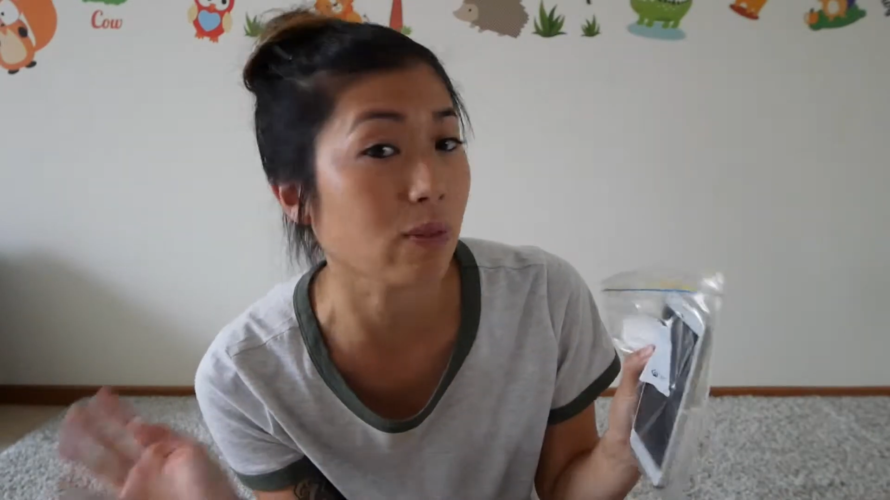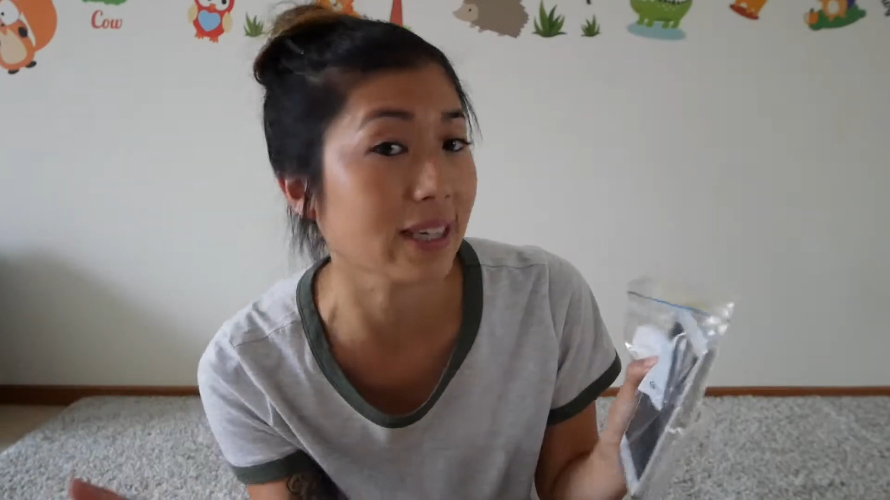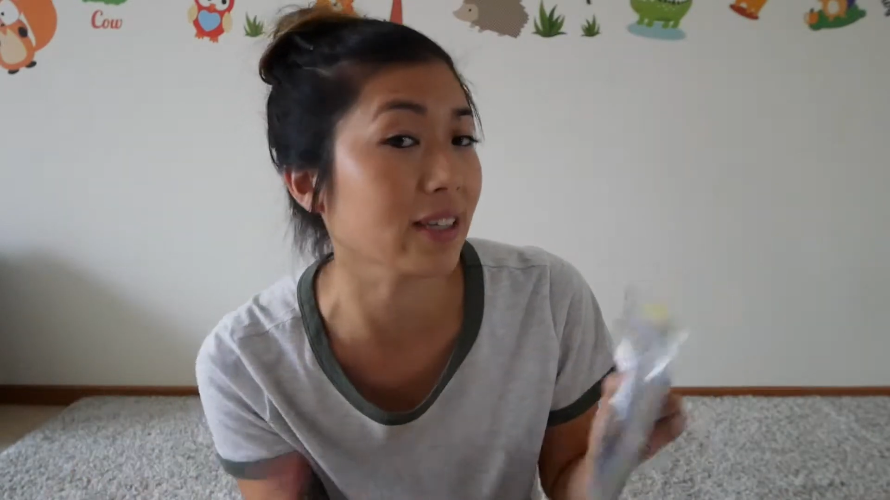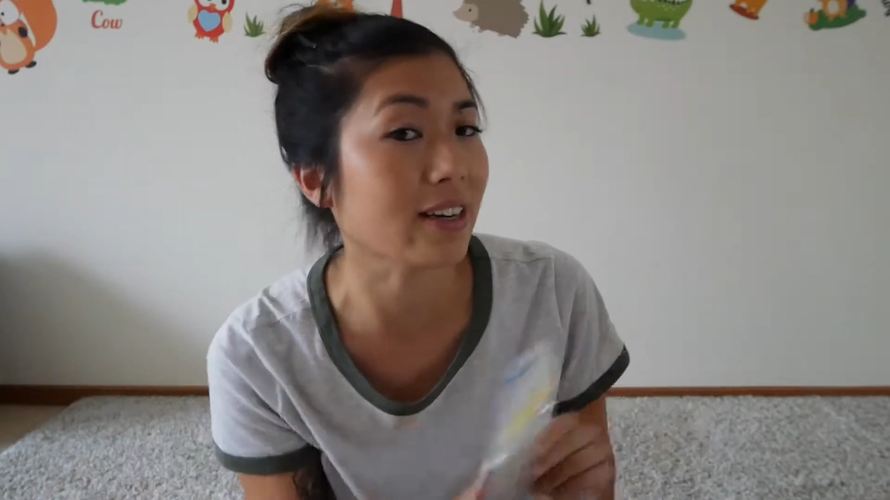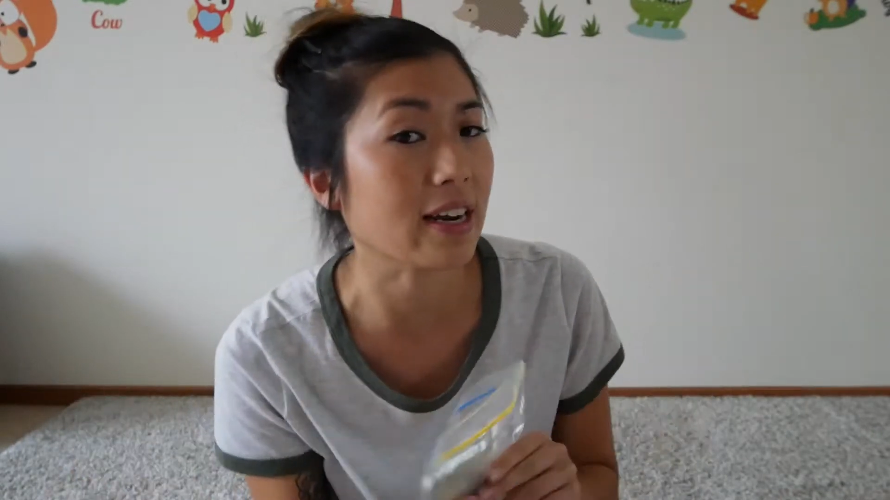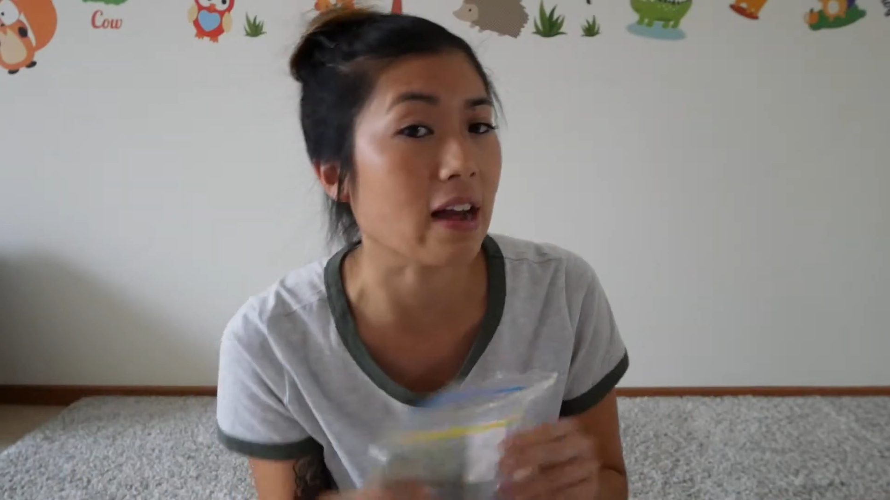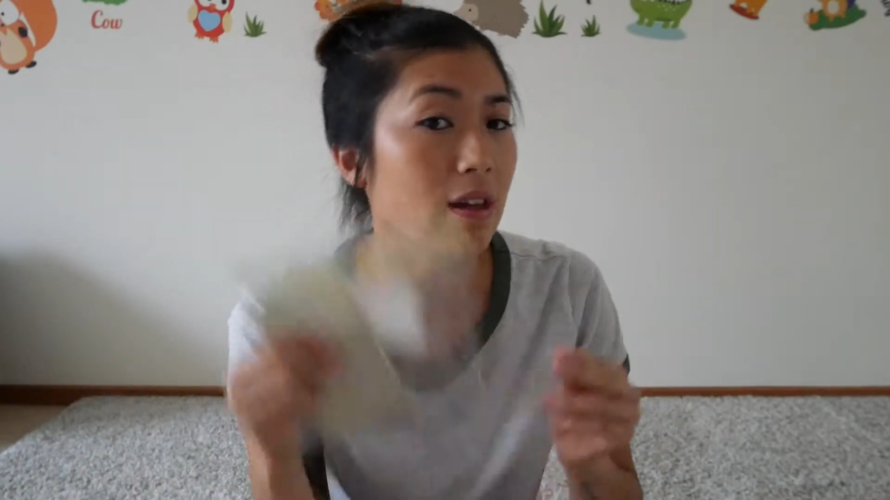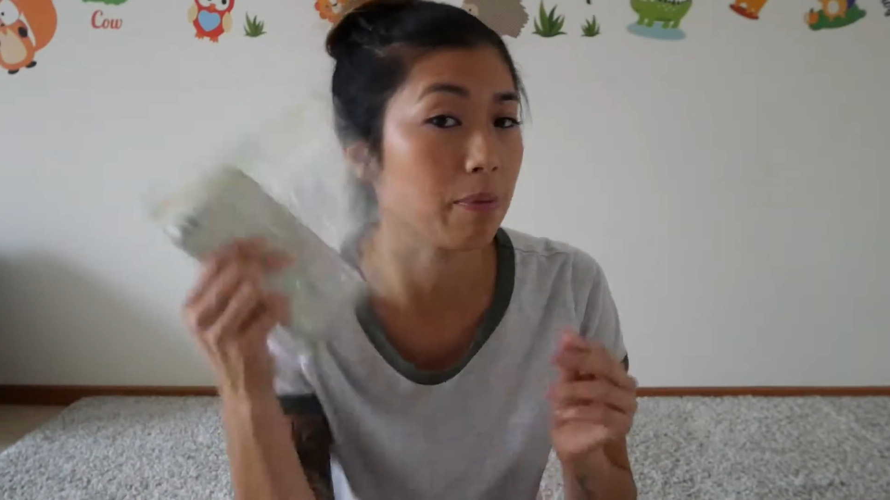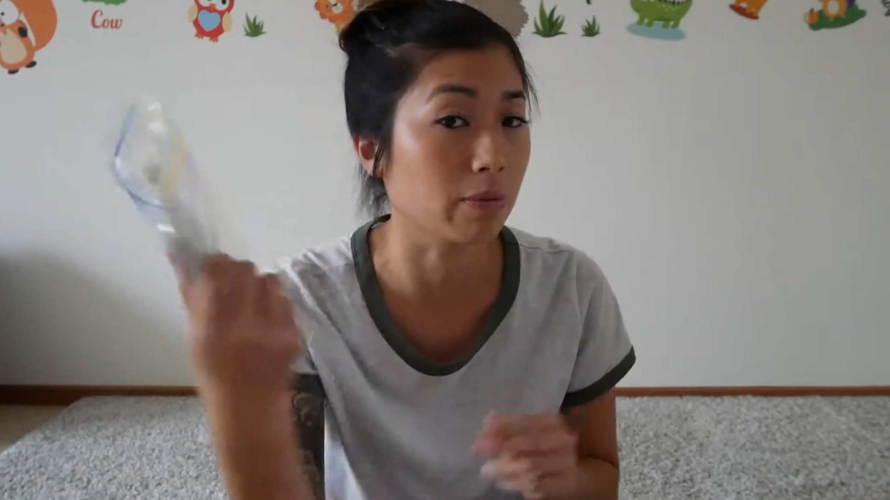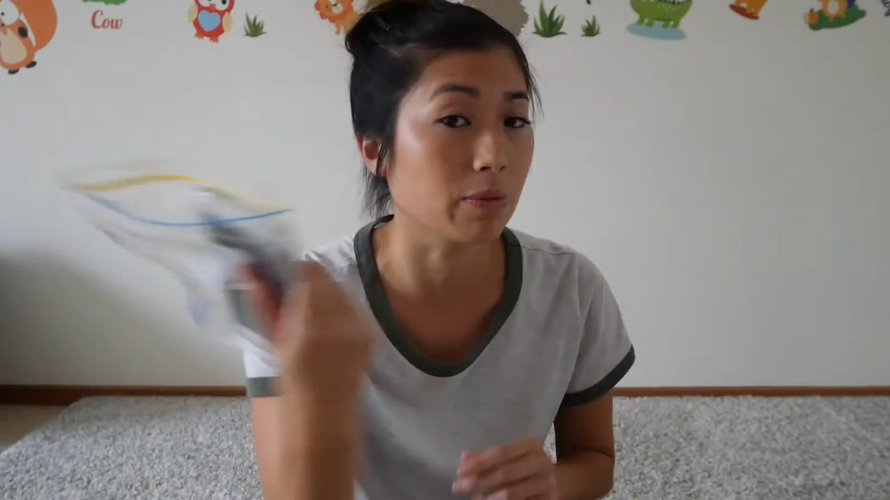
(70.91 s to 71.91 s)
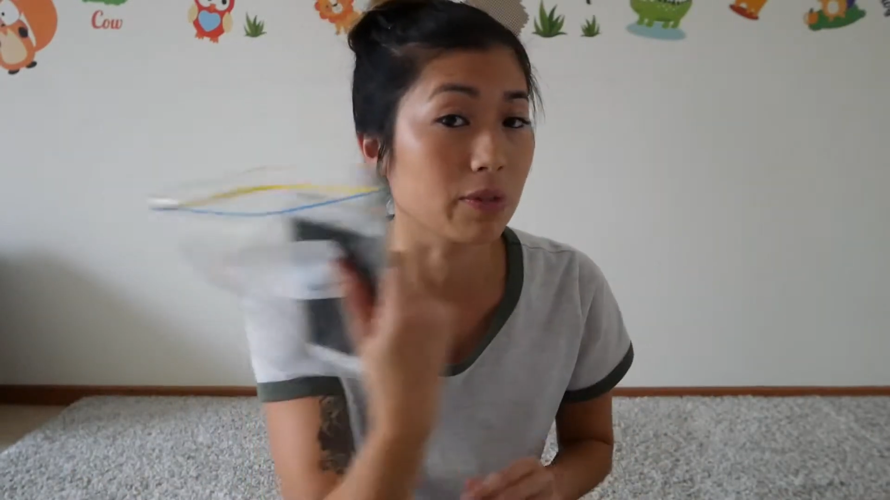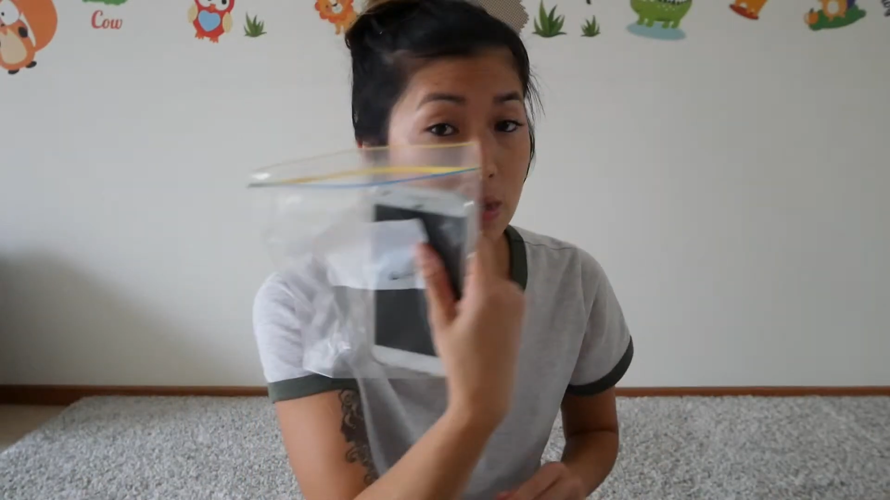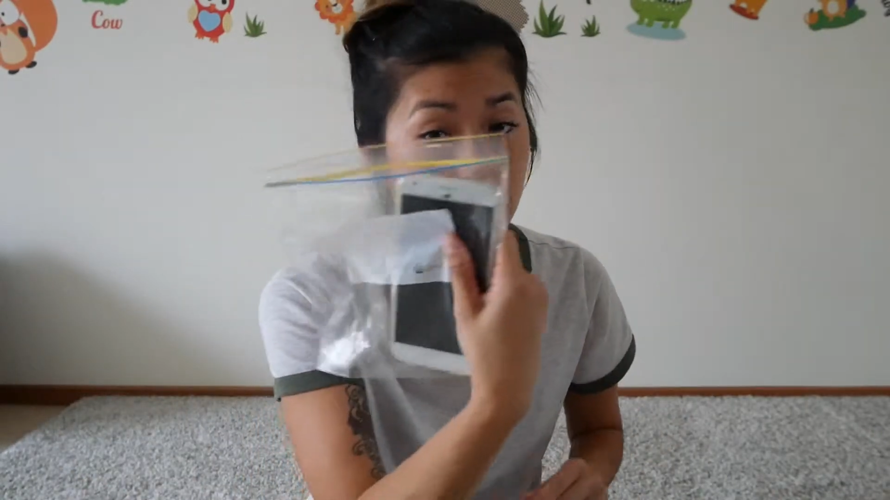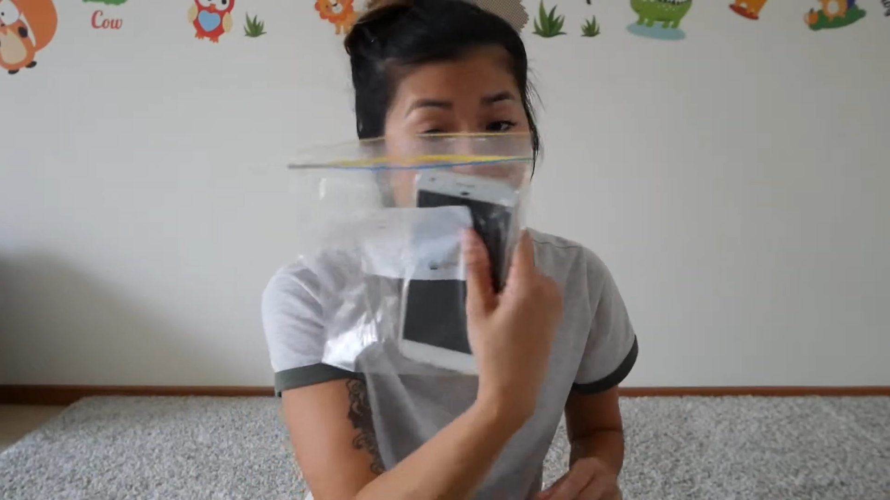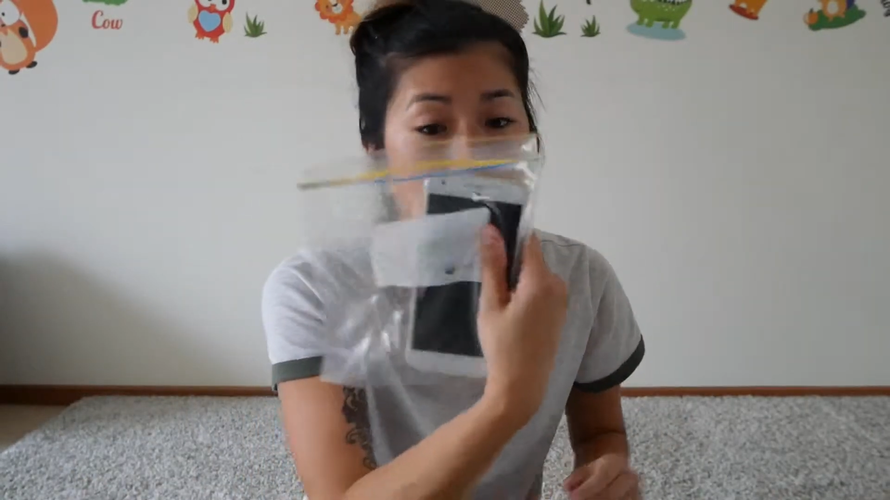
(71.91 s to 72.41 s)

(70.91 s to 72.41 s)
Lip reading: Well, you're not gonna have that problem with